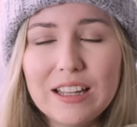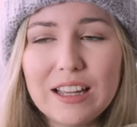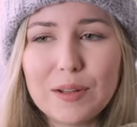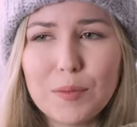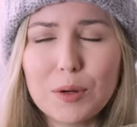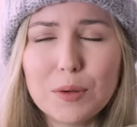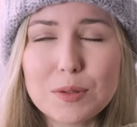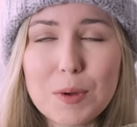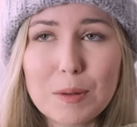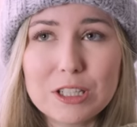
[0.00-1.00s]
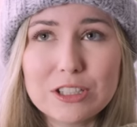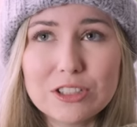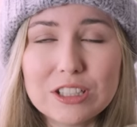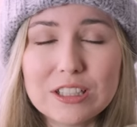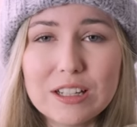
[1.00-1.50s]
um, or it was
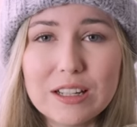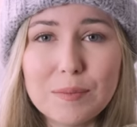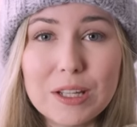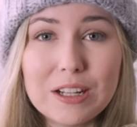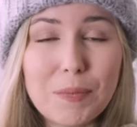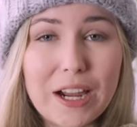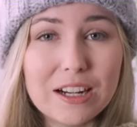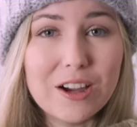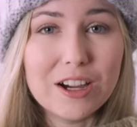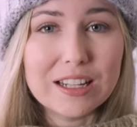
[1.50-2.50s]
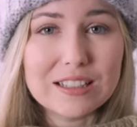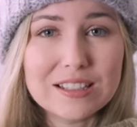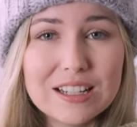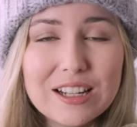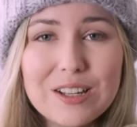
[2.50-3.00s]
published um, in back in
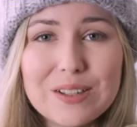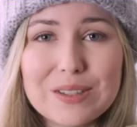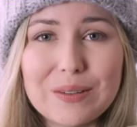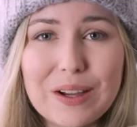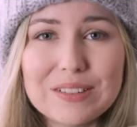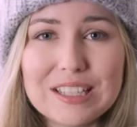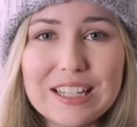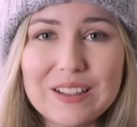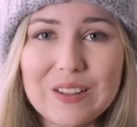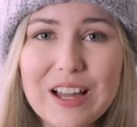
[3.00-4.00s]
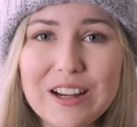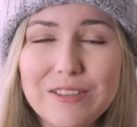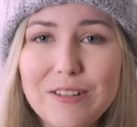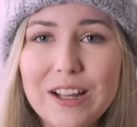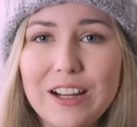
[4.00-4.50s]
August, so I was getting a lot
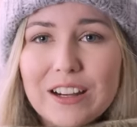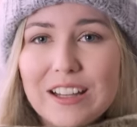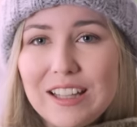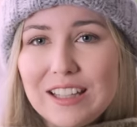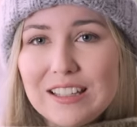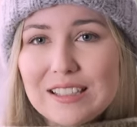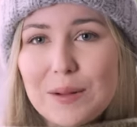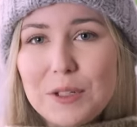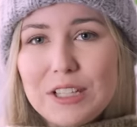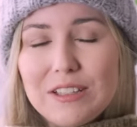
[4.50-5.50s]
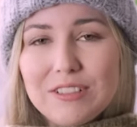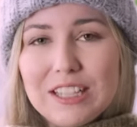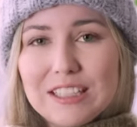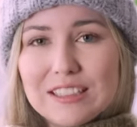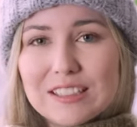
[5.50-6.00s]
of wear in the summer
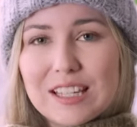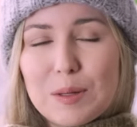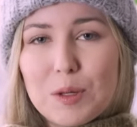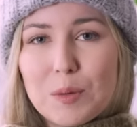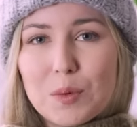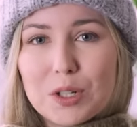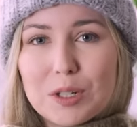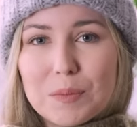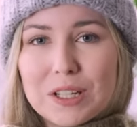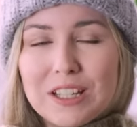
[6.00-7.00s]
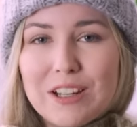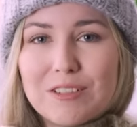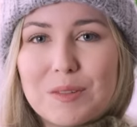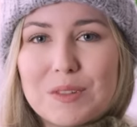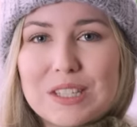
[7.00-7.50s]
evenings, keeping warm
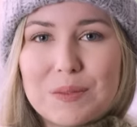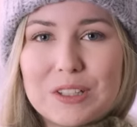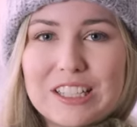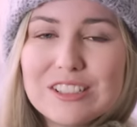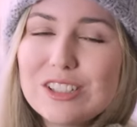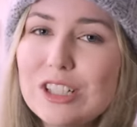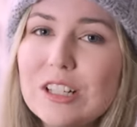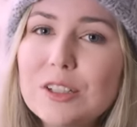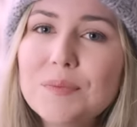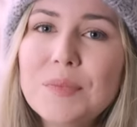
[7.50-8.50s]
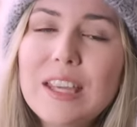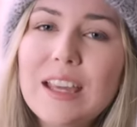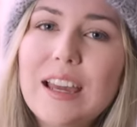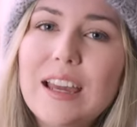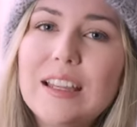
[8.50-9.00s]
from the summer night's chill.
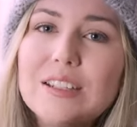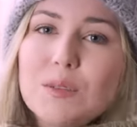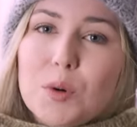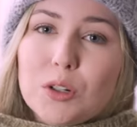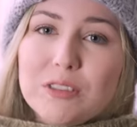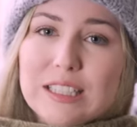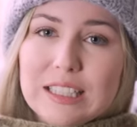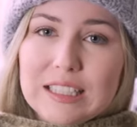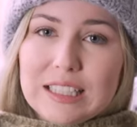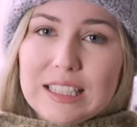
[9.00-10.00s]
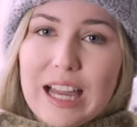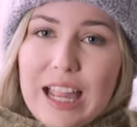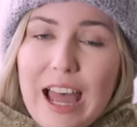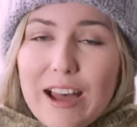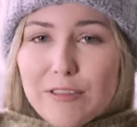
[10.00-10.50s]
And more recently I
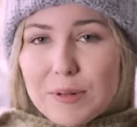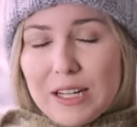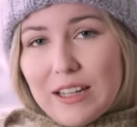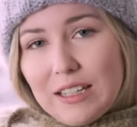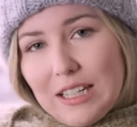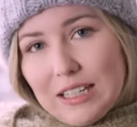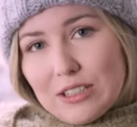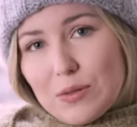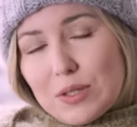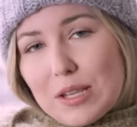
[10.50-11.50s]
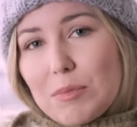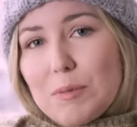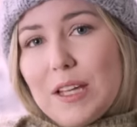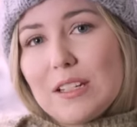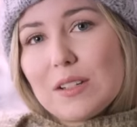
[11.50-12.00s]
have been needing to
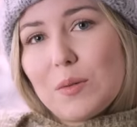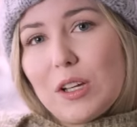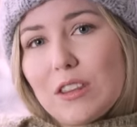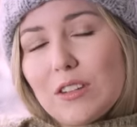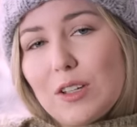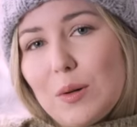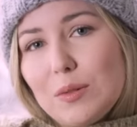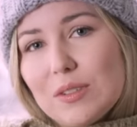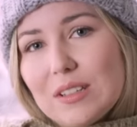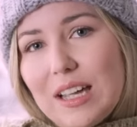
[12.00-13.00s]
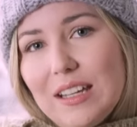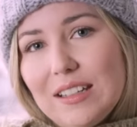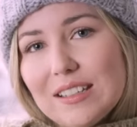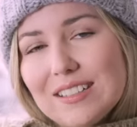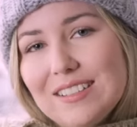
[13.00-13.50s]
supplement with coats
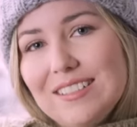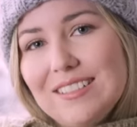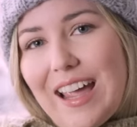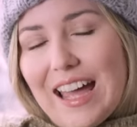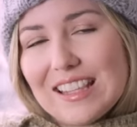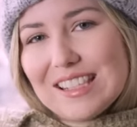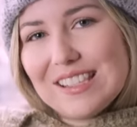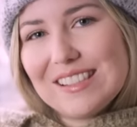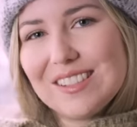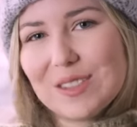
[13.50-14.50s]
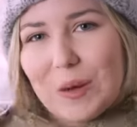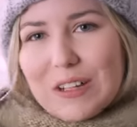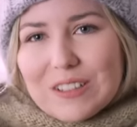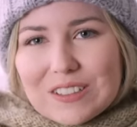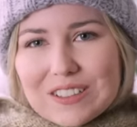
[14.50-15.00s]
and hats and
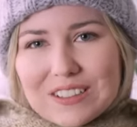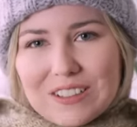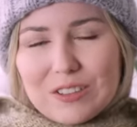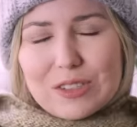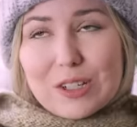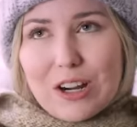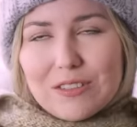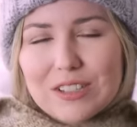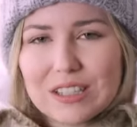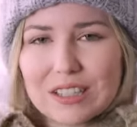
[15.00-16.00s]
sweaters or scarves and